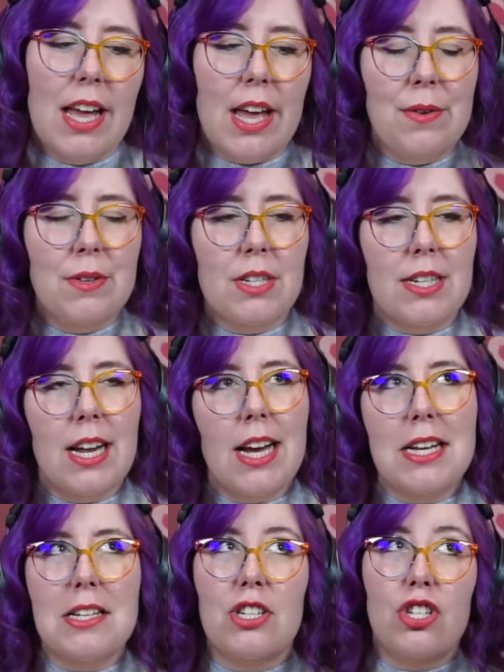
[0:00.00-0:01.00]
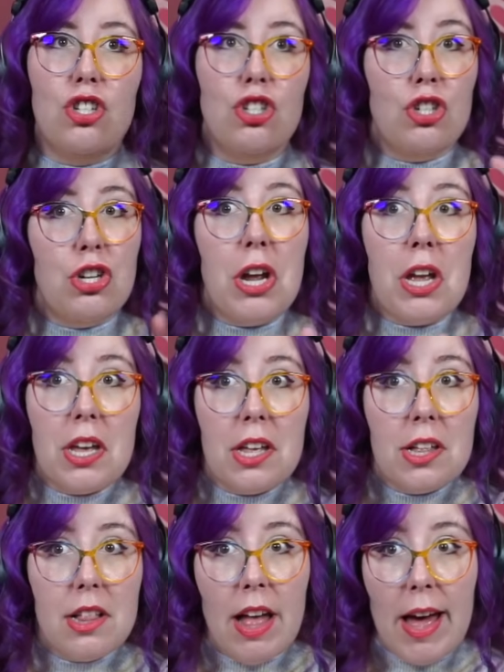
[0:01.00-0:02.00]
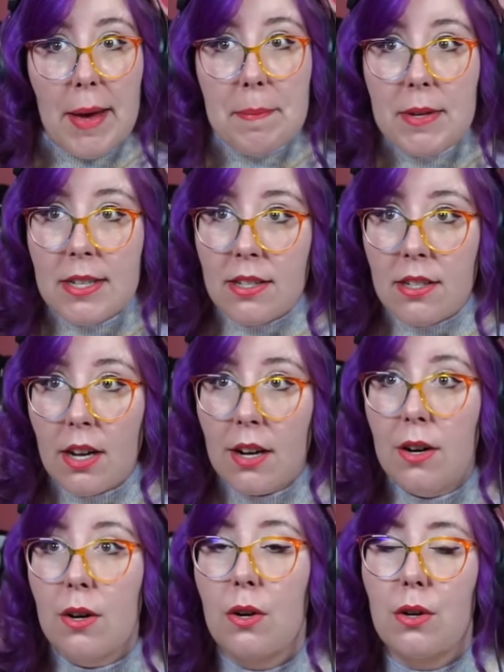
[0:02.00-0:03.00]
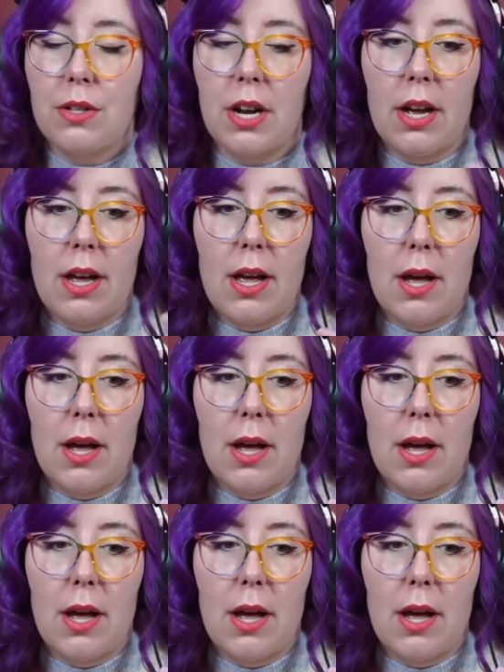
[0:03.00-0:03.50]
It was a nice chill episode